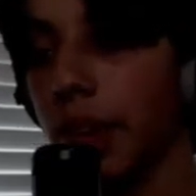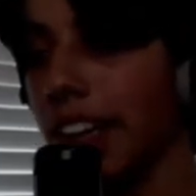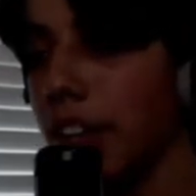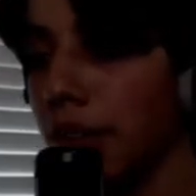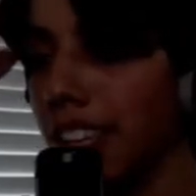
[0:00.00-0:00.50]

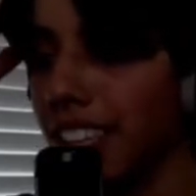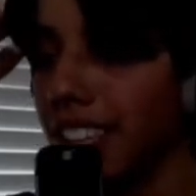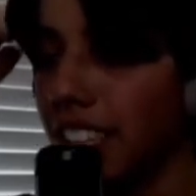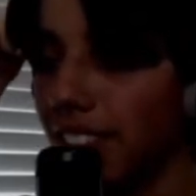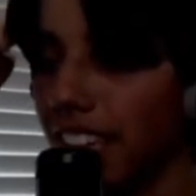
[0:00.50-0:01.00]
You can
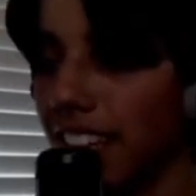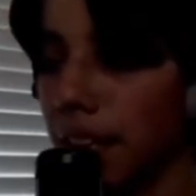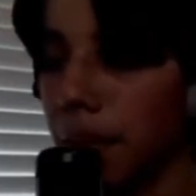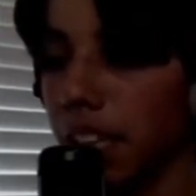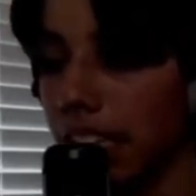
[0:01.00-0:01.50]
achieve
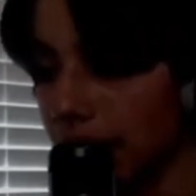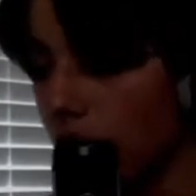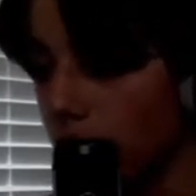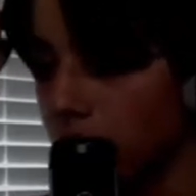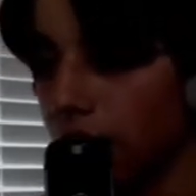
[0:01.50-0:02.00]
anything, but
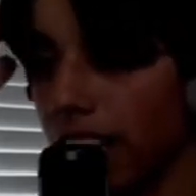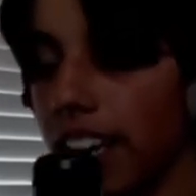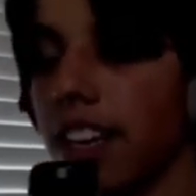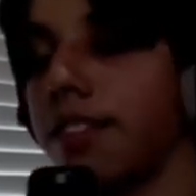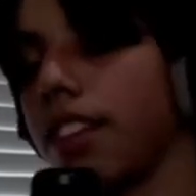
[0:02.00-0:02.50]
it's all in
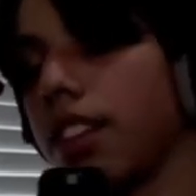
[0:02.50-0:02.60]
your head.